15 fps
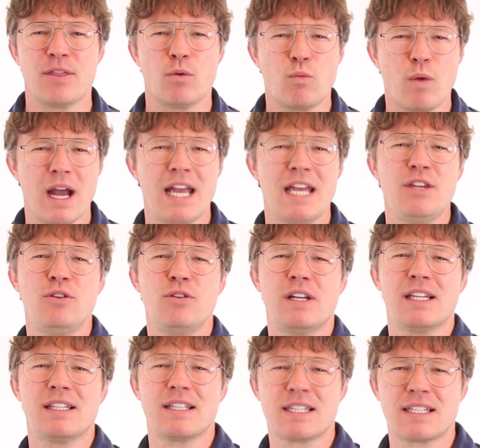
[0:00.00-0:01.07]
the way you
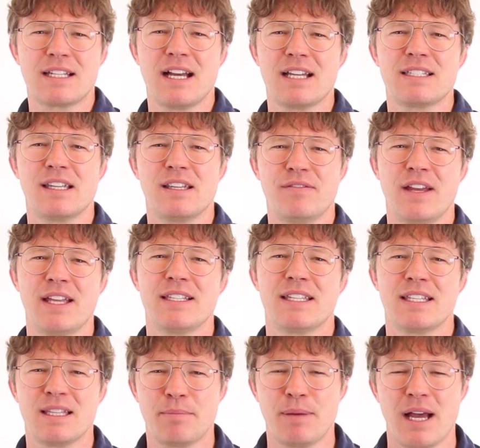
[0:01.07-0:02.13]
can discuss events
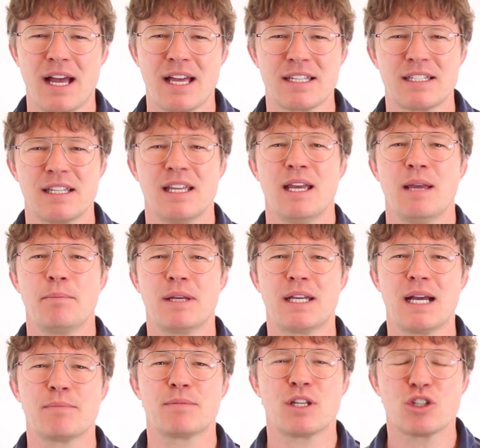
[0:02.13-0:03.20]
in the past
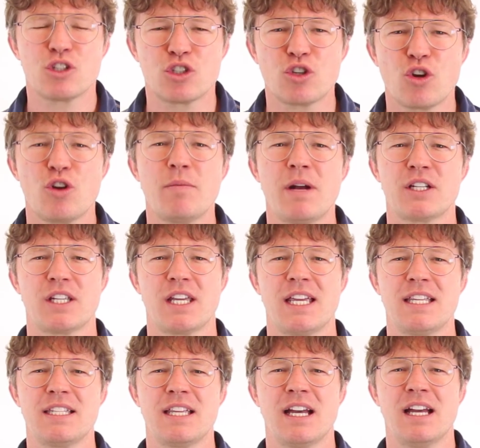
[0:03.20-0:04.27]
becomes so much
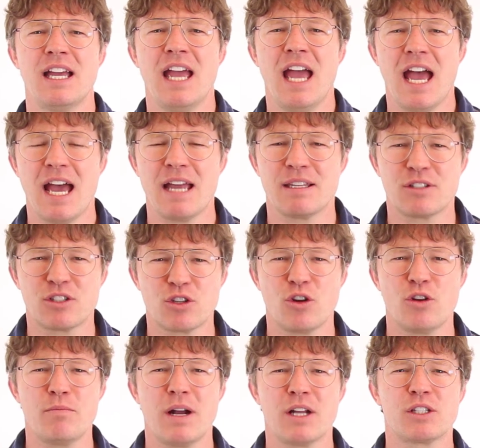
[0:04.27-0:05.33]
easier and
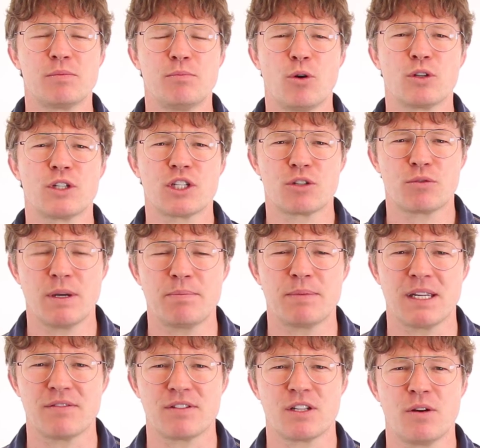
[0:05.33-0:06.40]
so much more
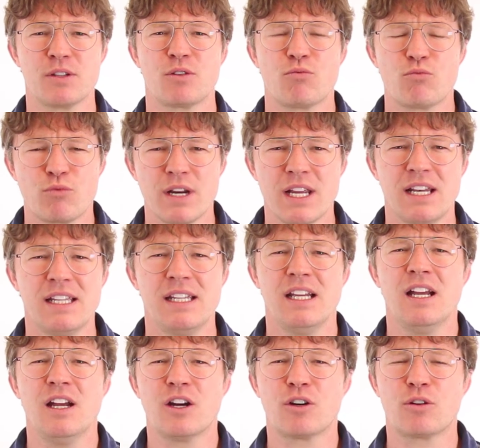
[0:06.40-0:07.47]
descriptive. So it's really
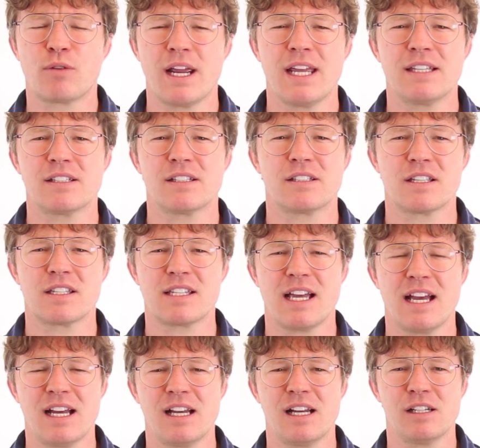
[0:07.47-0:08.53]
great to
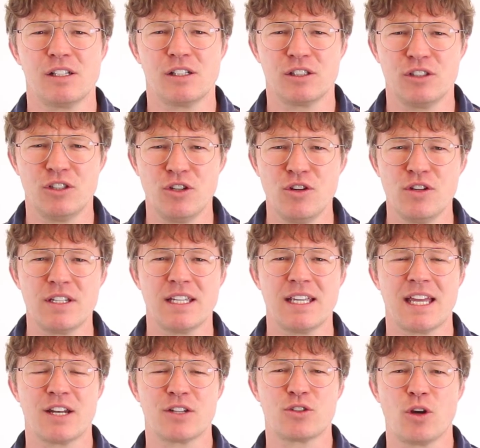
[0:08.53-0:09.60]
start using
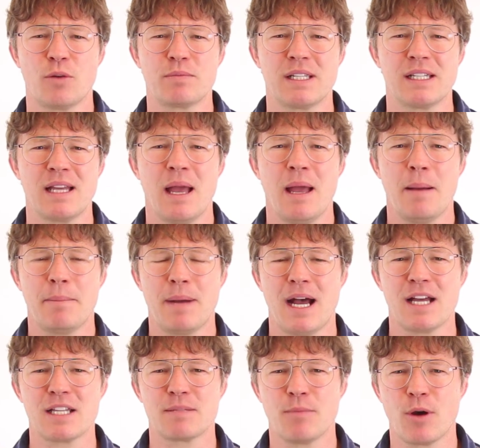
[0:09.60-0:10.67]
and adopting
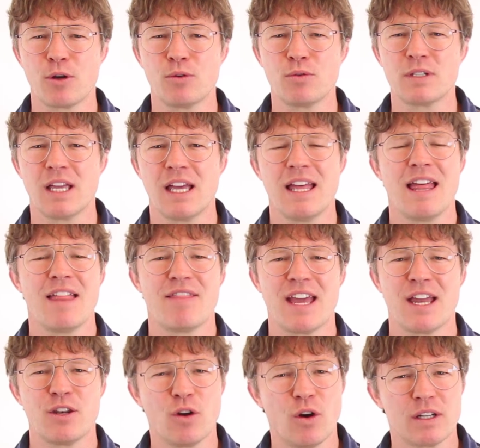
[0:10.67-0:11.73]
past modals. They're
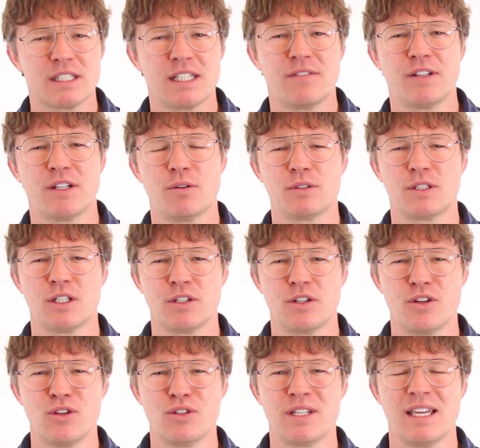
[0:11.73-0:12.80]
not difficult to
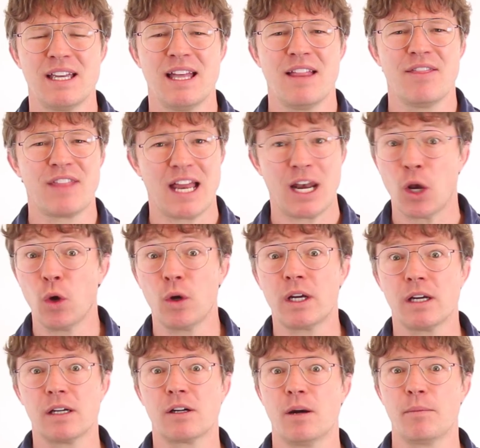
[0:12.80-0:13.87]
use. They
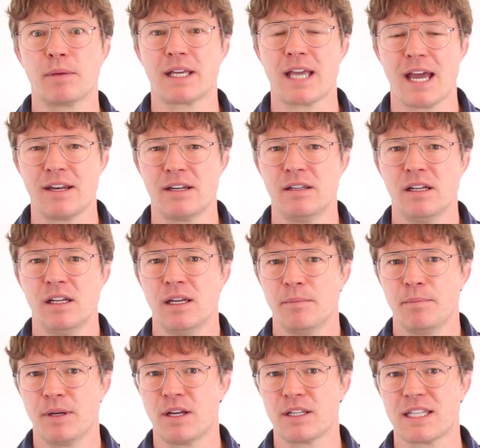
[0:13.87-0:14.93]
look complicated
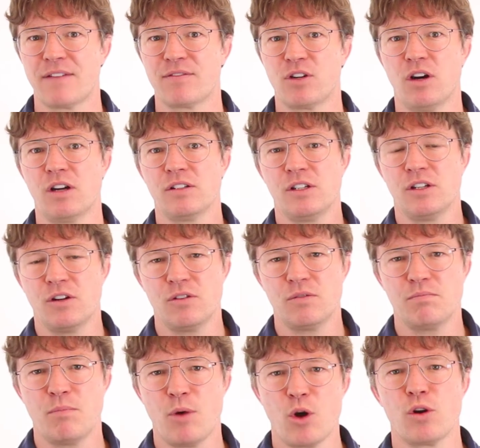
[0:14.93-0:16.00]
because they've got,
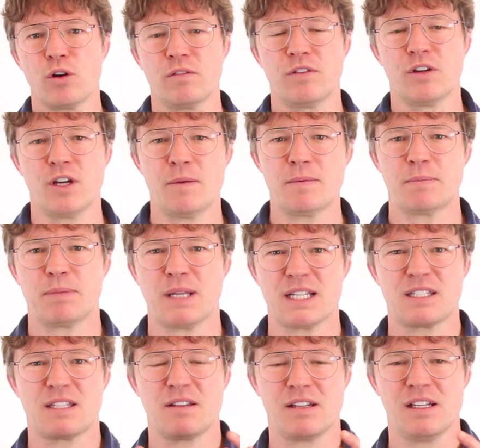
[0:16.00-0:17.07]
modal verbs
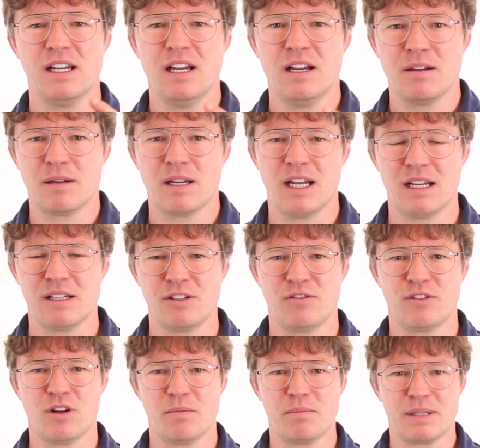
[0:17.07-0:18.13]
plus you've
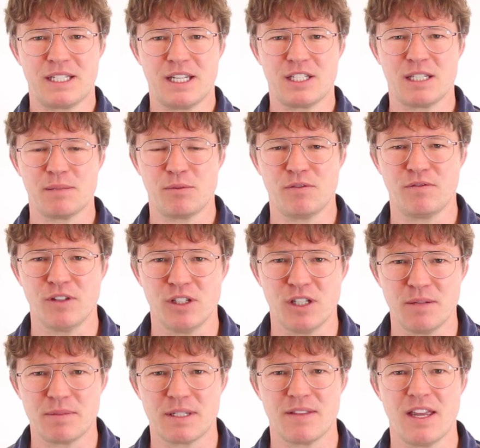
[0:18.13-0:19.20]
got participle
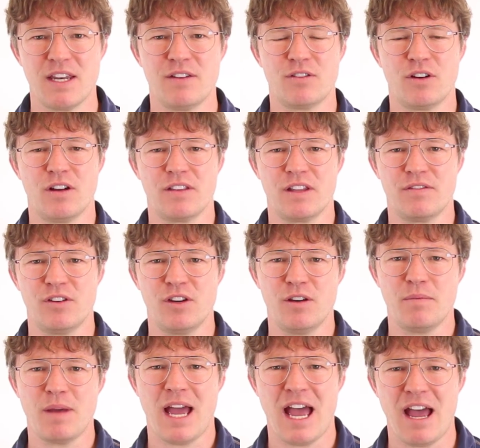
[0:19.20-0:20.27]
verbs, and then you've got the
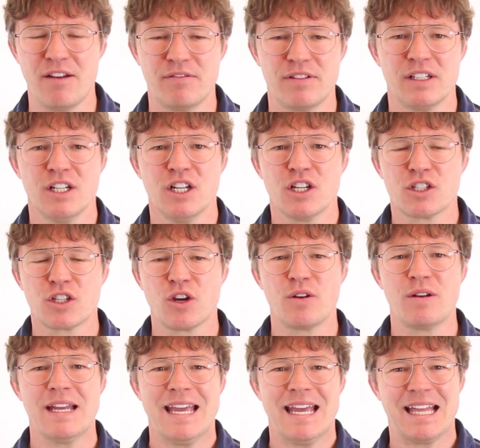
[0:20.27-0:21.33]
verb have.
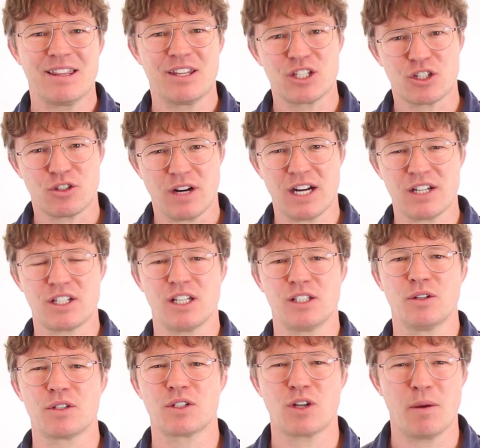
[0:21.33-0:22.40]
So the structure
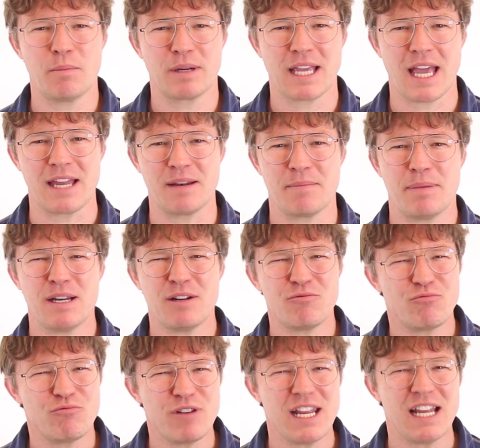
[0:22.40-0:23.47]
looks complicated, but
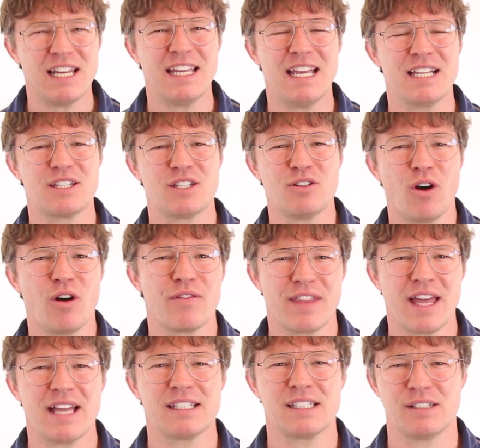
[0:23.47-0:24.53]
really it's not
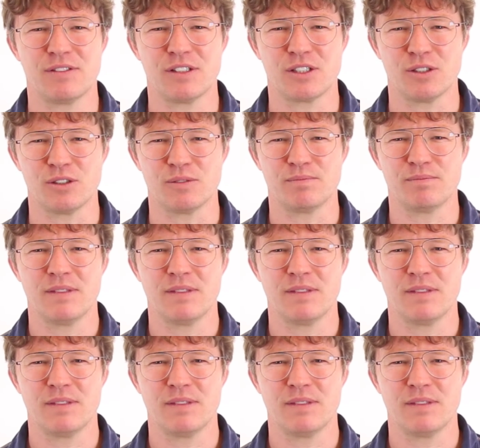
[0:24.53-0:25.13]
that difficult.